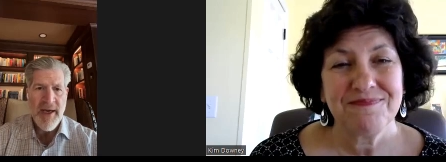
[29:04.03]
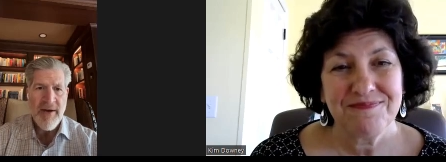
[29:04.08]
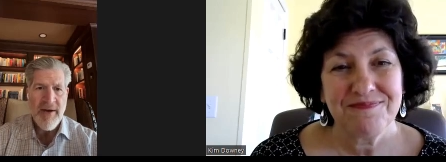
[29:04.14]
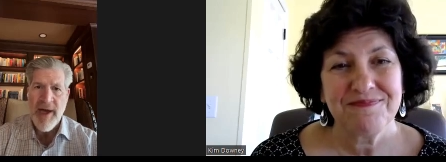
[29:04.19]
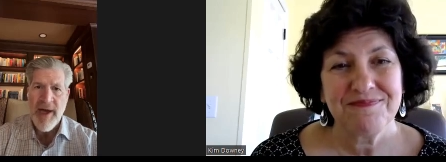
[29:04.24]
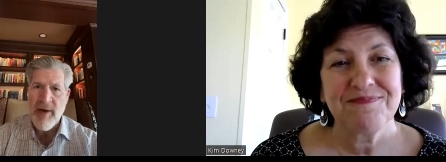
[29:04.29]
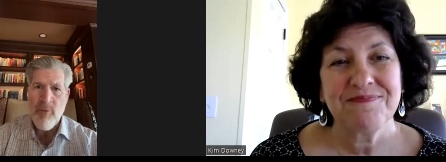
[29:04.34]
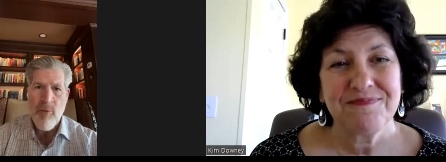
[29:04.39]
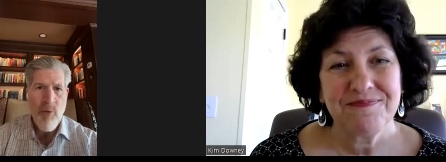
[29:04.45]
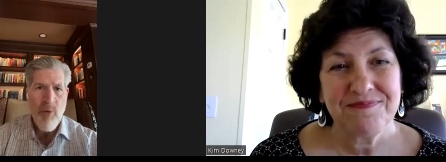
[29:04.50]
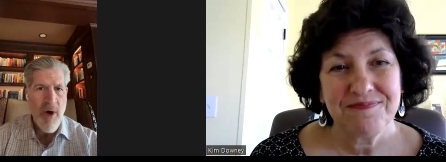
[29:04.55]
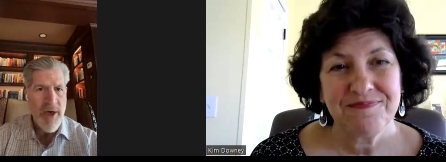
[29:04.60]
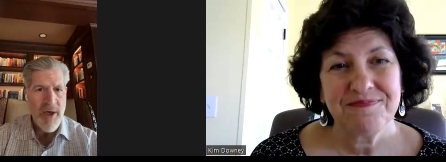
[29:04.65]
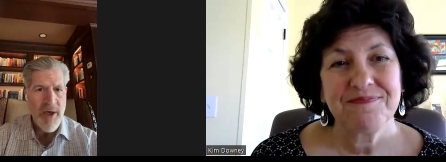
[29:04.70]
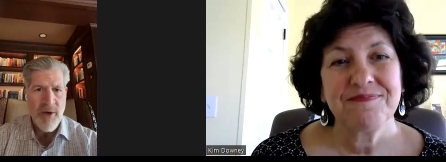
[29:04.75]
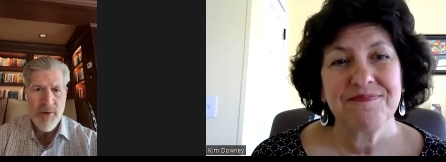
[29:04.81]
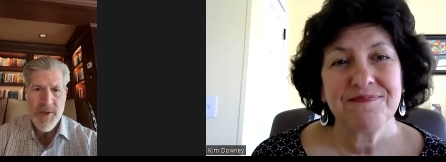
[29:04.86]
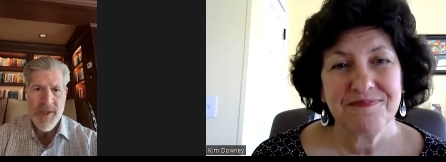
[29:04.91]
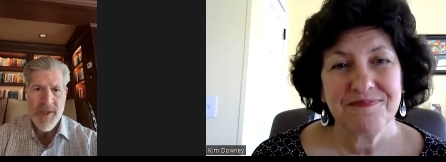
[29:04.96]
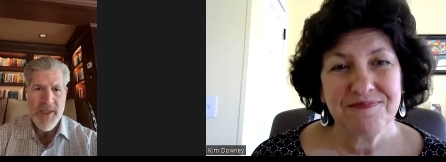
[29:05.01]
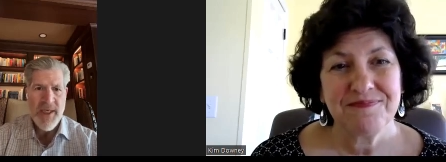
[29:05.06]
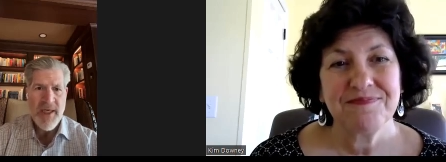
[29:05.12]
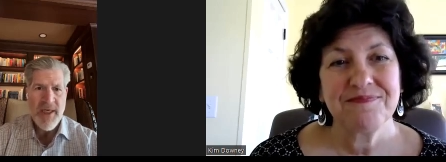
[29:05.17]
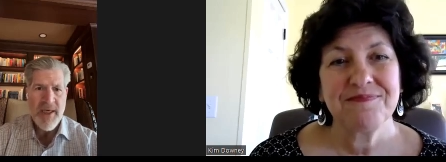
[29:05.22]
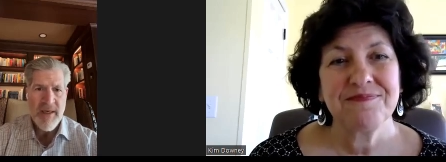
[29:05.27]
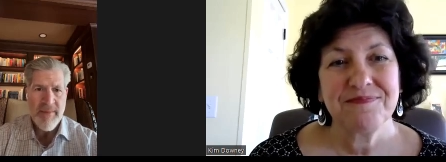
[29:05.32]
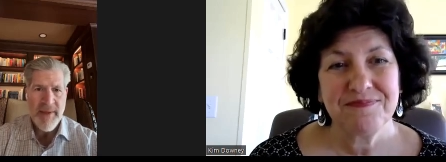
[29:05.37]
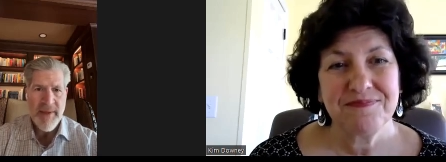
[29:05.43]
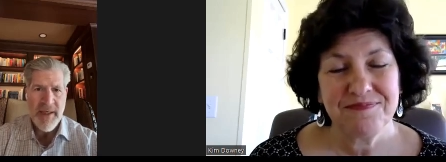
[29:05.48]
Speaker 1: now and I want to go see
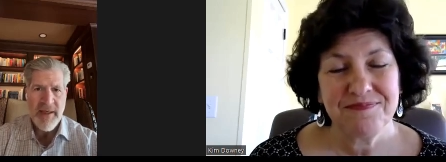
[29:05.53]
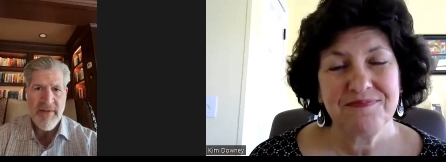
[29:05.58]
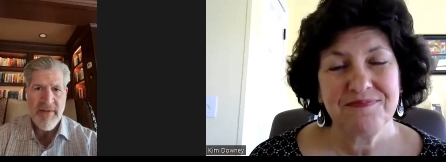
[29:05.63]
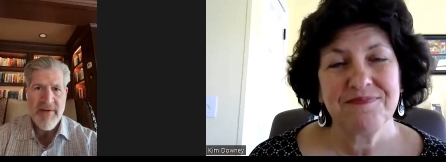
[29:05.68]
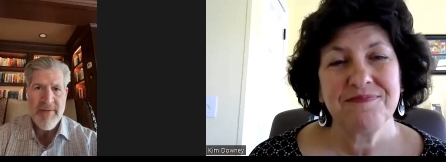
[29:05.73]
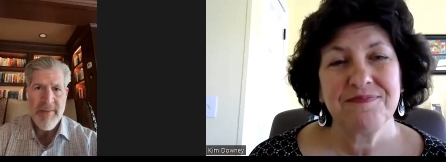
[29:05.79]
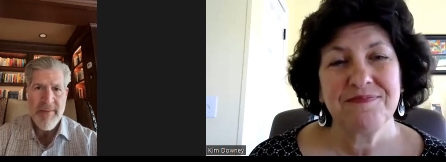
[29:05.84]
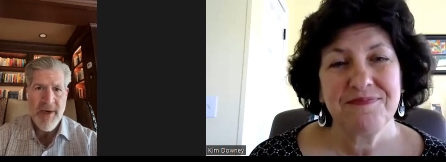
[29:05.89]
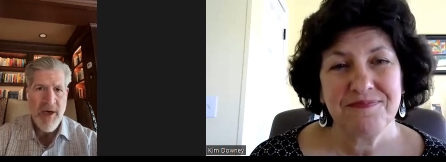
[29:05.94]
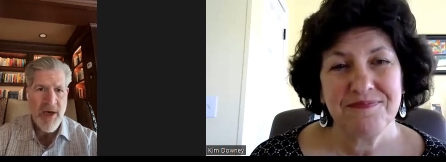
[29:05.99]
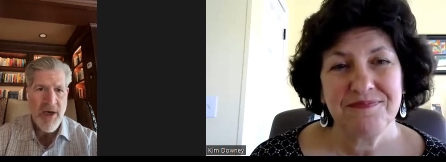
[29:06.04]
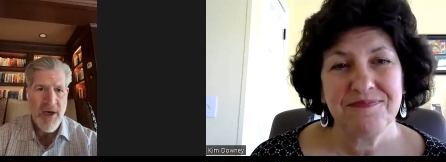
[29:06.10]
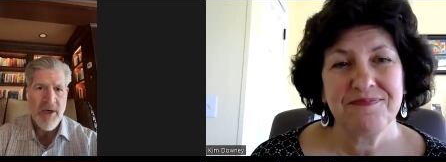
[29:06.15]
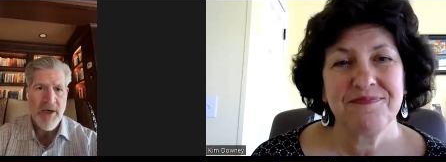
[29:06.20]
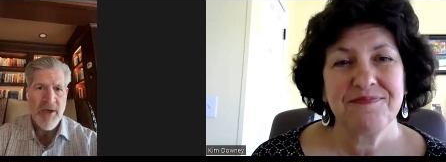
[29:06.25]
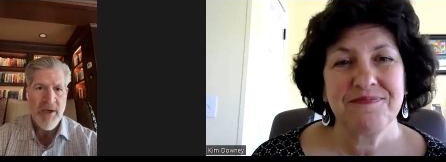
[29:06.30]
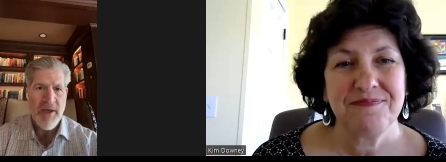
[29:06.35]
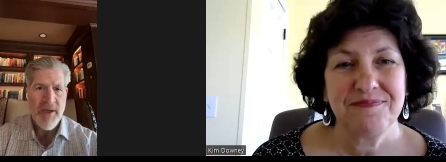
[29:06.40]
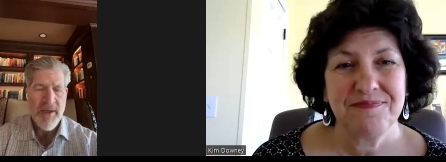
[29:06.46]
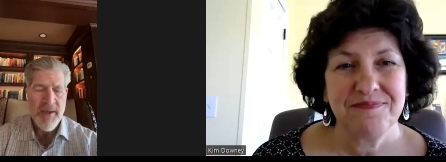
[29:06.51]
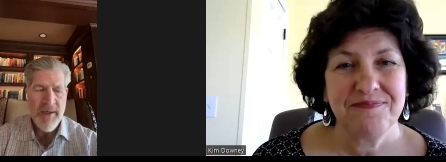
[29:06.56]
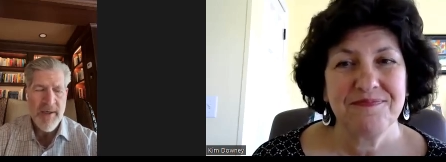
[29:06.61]
him and give him a hug.